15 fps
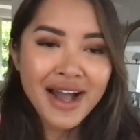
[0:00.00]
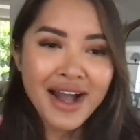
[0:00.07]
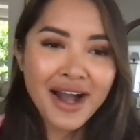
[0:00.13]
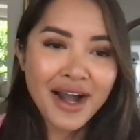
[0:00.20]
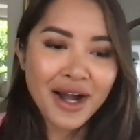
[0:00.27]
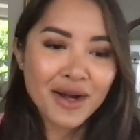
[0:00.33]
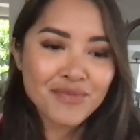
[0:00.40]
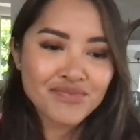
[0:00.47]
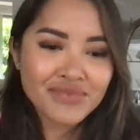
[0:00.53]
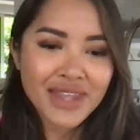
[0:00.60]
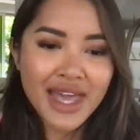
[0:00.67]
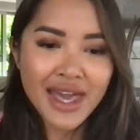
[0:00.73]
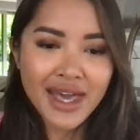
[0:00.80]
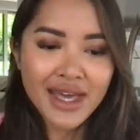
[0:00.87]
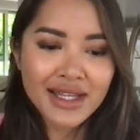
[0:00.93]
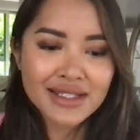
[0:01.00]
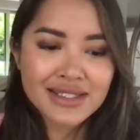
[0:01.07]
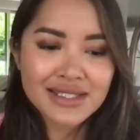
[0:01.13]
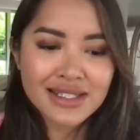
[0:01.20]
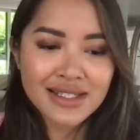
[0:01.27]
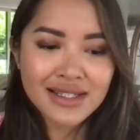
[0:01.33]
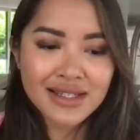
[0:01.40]

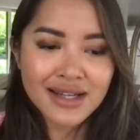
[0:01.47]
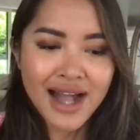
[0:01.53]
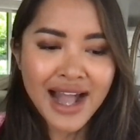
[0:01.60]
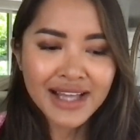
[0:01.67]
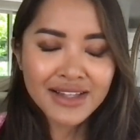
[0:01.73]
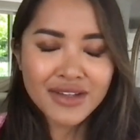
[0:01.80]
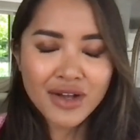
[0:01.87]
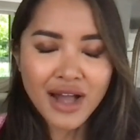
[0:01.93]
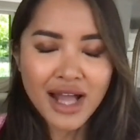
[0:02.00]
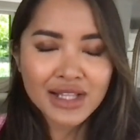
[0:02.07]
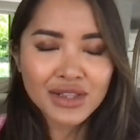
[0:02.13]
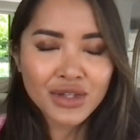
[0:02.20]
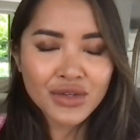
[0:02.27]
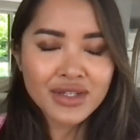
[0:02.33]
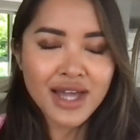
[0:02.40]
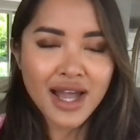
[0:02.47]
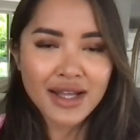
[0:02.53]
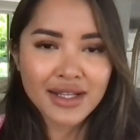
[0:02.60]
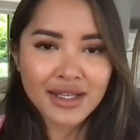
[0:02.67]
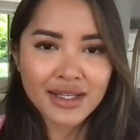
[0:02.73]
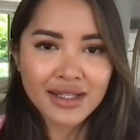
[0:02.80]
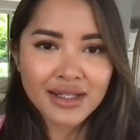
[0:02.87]
and I look
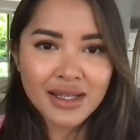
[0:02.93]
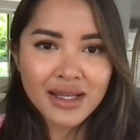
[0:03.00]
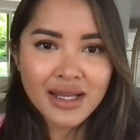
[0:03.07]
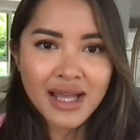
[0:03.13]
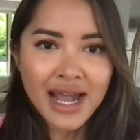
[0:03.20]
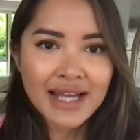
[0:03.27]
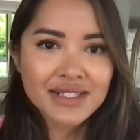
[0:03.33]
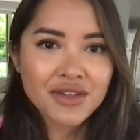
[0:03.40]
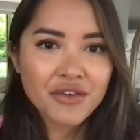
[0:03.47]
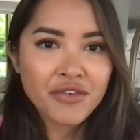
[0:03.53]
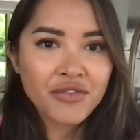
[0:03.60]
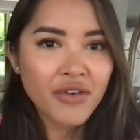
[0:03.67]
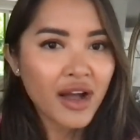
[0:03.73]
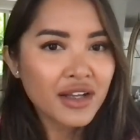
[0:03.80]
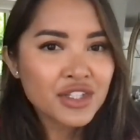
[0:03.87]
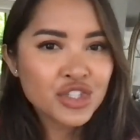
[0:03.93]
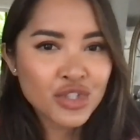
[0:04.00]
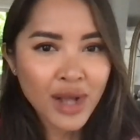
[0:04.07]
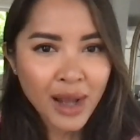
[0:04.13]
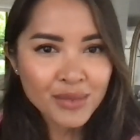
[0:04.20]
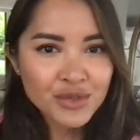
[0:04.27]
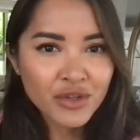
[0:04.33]
at it as a fun
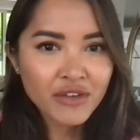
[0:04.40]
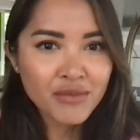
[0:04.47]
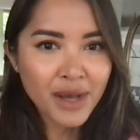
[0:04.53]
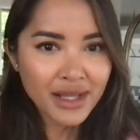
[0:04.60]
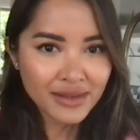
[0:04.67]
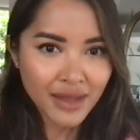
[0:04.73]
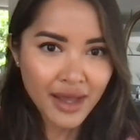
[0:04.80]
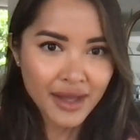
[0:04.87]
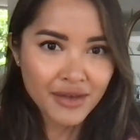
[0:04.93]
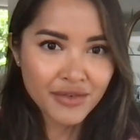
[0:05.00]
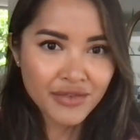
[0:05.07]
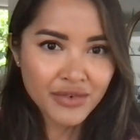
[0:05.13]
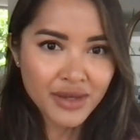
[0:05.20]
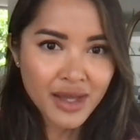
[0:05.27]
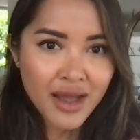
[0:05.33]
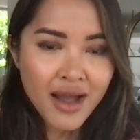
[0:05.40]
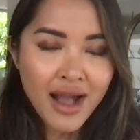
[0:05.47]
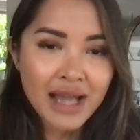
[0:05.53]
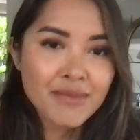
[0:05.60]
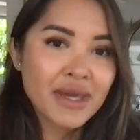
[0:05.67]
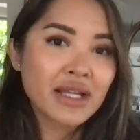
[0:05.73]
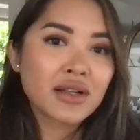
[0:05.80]
chapter of my life.
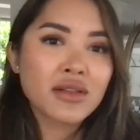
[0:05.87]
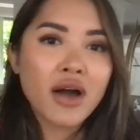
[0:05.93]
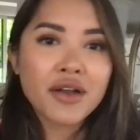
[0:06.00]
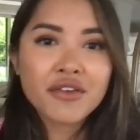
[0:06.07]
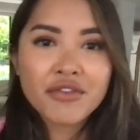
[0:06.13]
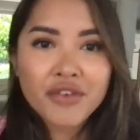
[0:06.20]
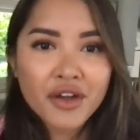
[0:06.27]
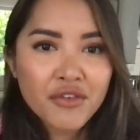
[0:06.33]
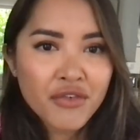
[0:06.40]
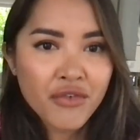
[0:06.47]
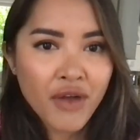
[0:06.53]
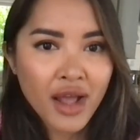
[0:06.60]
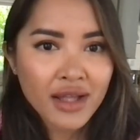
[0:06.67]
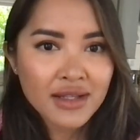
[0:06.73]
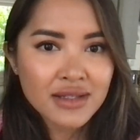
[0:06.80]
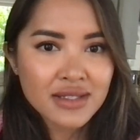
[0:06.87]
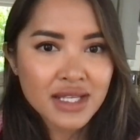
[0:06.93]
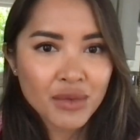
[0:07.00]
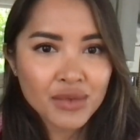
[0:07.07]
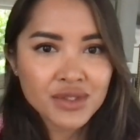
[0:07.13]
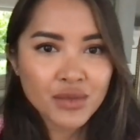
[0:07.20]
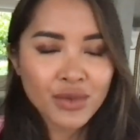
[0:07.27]
I made a lot of fun friends.
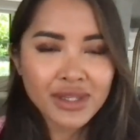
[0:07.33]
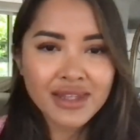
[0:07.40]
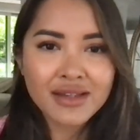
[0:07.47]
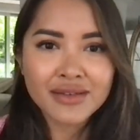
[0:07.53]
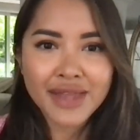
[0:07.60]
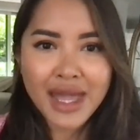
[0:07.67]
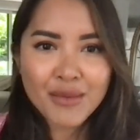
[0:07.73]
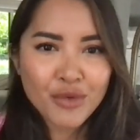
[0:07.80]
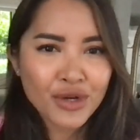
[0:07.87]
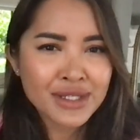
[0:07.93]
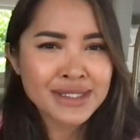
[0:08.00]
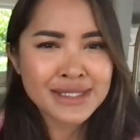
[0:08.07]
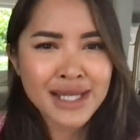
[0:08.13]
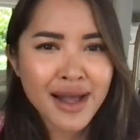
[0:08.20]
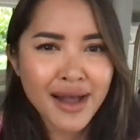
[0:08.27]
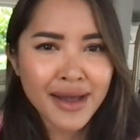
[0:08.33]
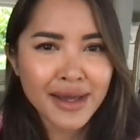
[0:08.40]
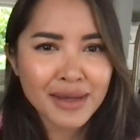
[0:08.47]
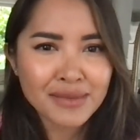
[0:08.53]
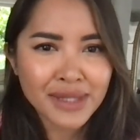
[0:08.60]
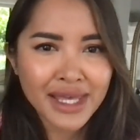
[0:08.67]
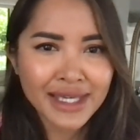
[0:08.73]
It was a really glamorous
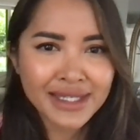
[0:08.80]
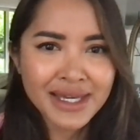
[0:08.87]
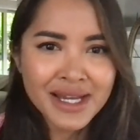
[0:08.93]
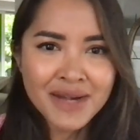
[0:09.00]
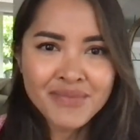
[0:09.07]
time. Like,